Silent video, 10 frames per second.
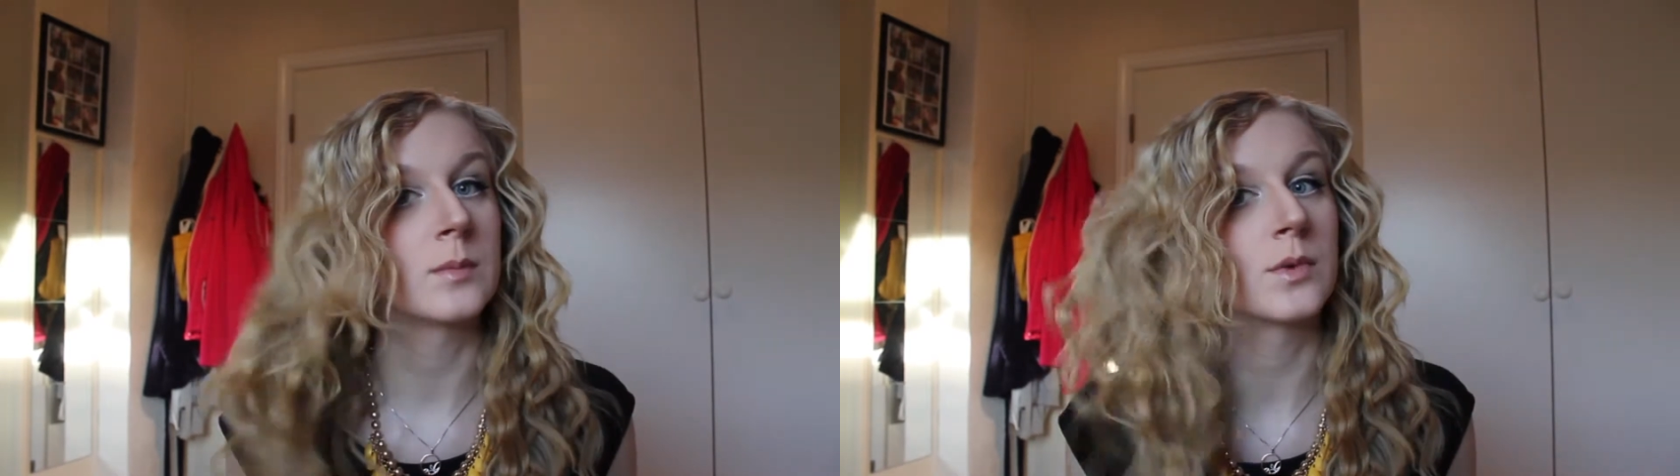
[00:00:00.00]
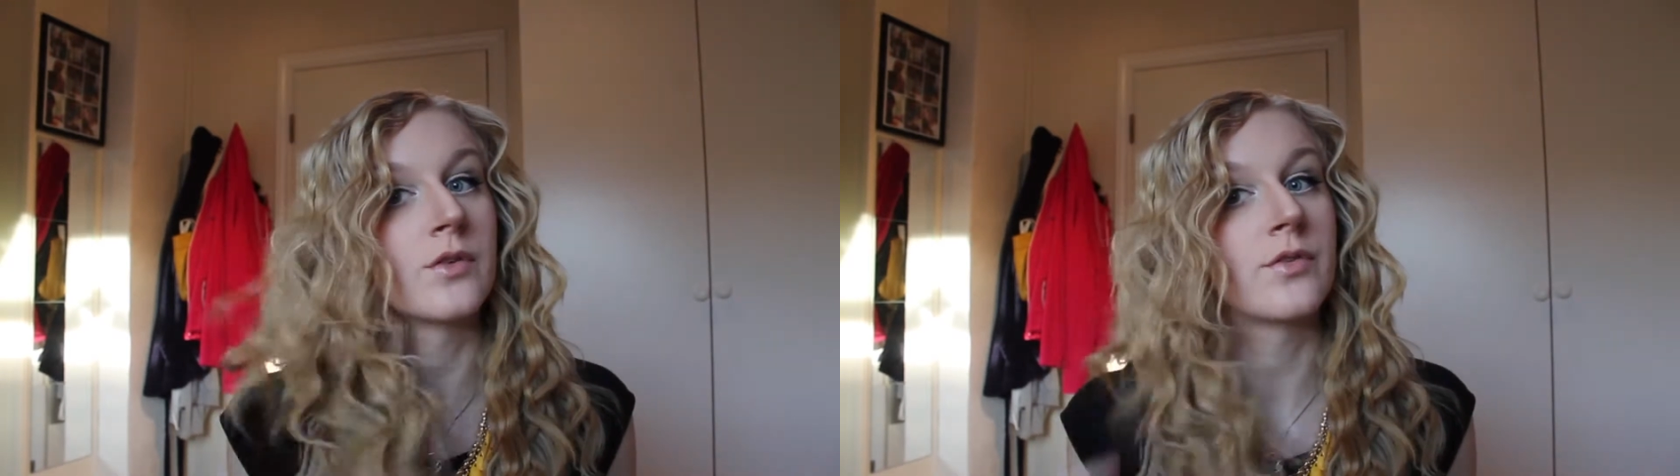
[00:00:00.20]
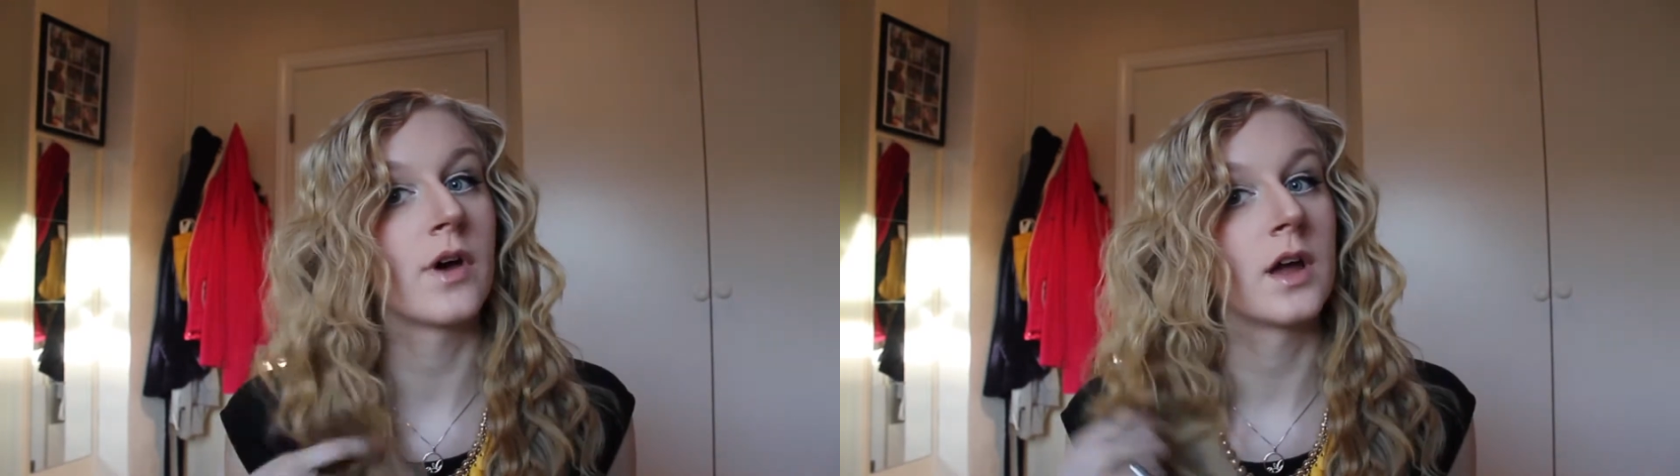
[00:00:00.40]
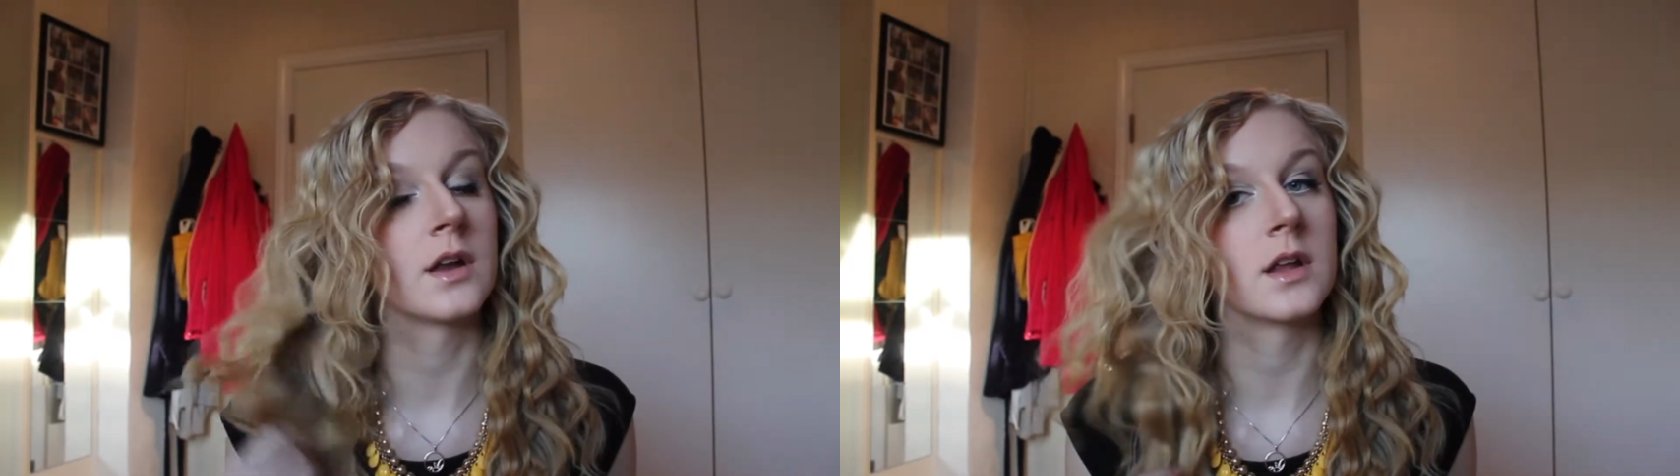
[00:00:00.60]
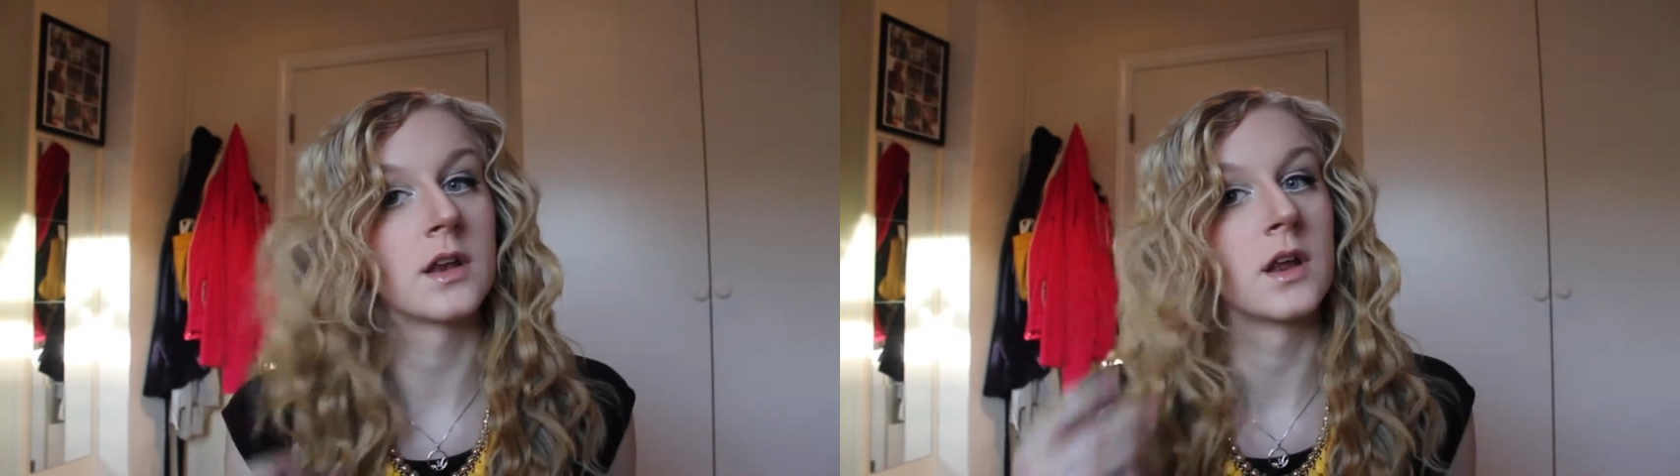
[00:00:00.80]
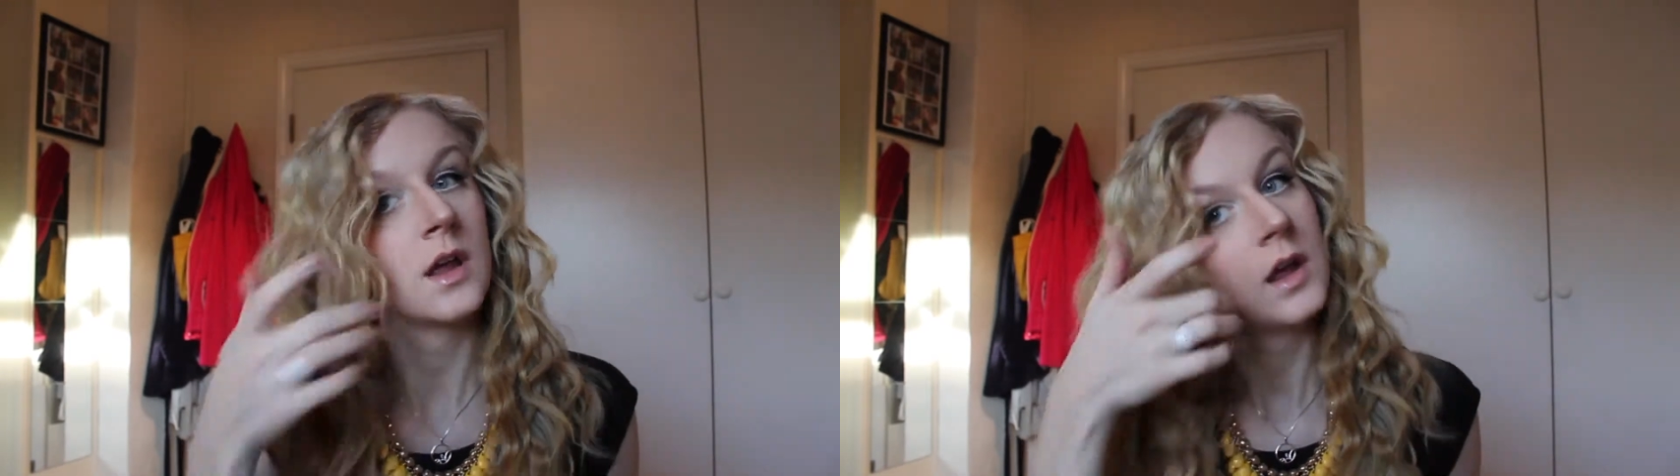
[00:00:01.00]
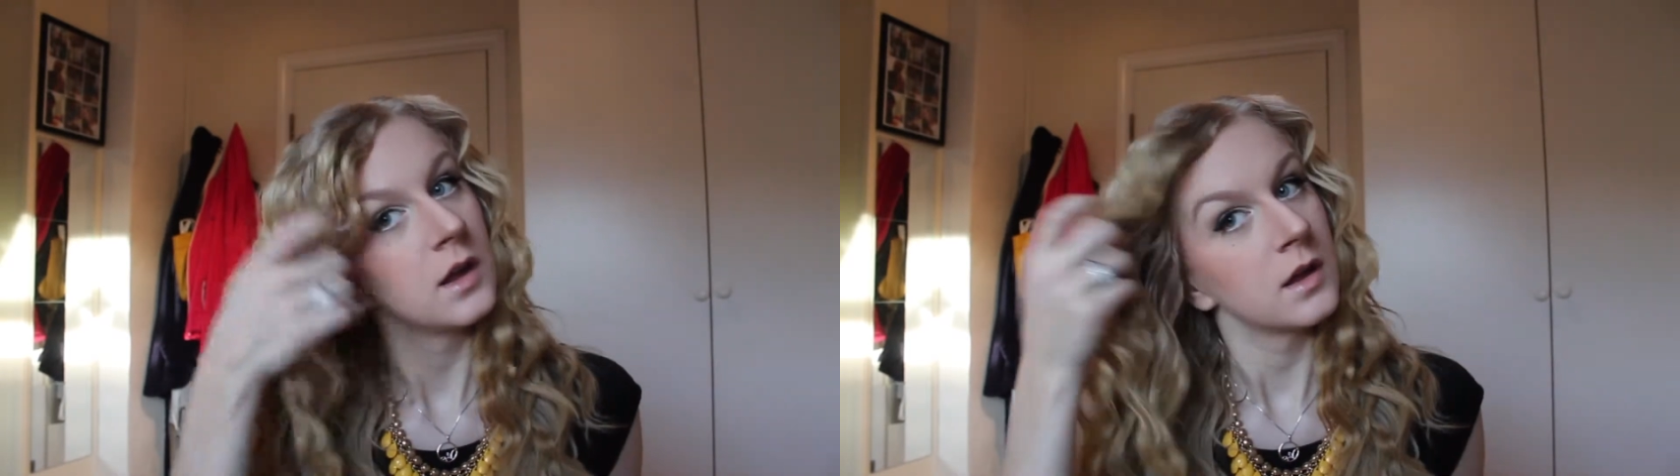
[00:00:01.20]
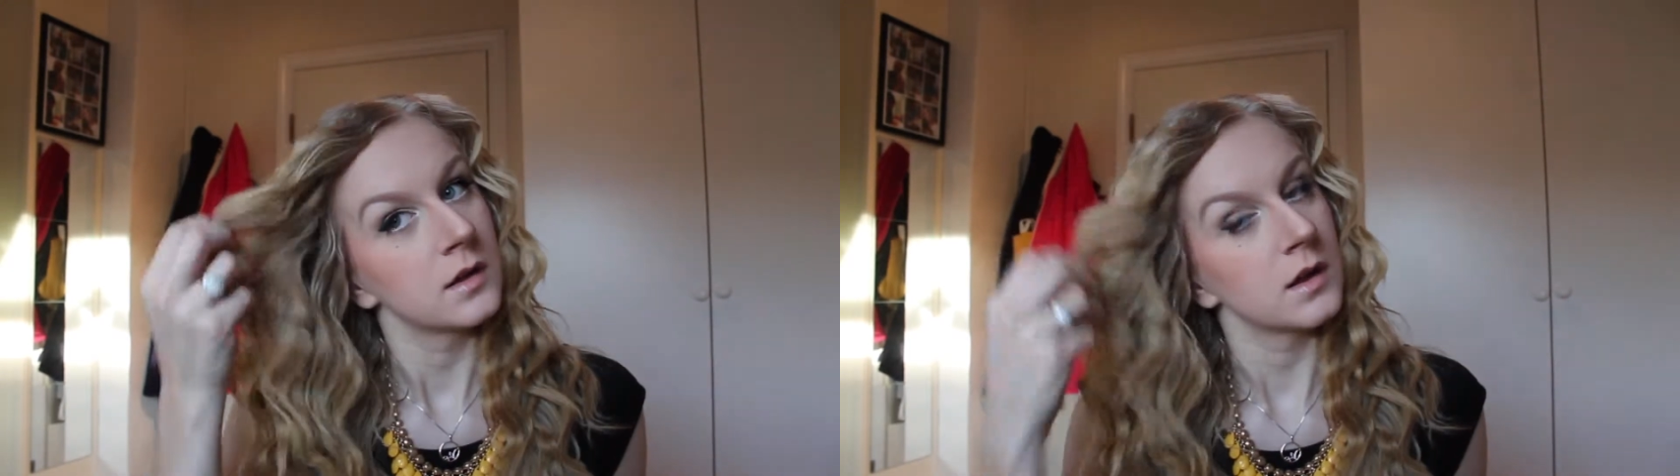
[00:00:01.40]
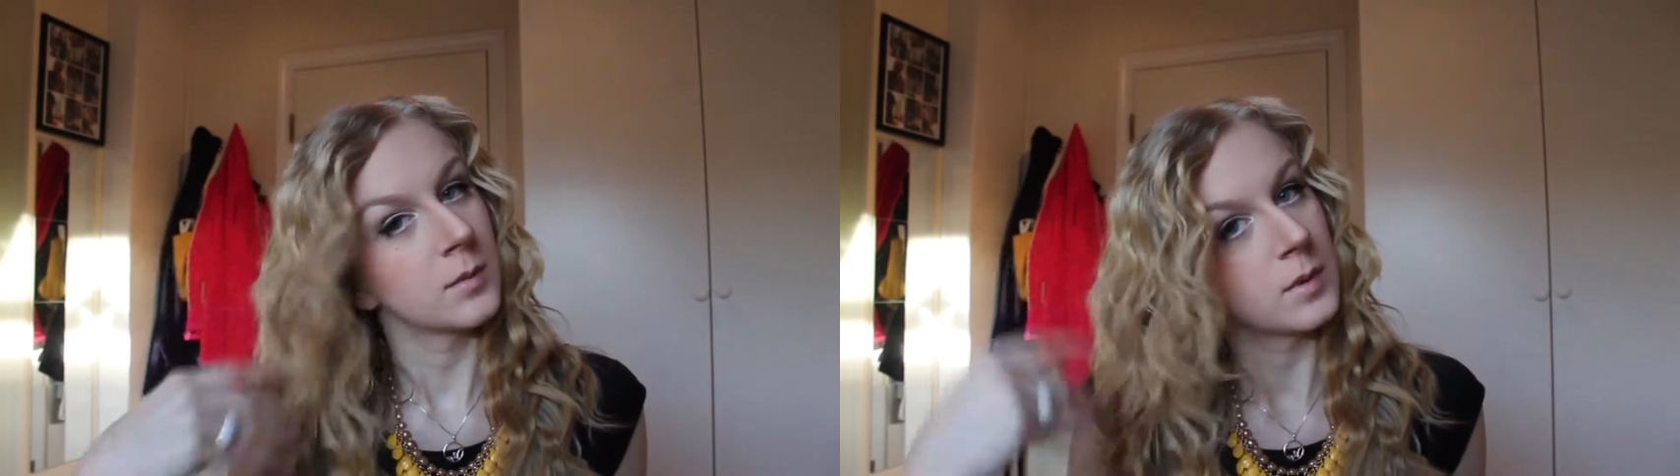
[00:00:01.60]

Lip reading: bit more fun and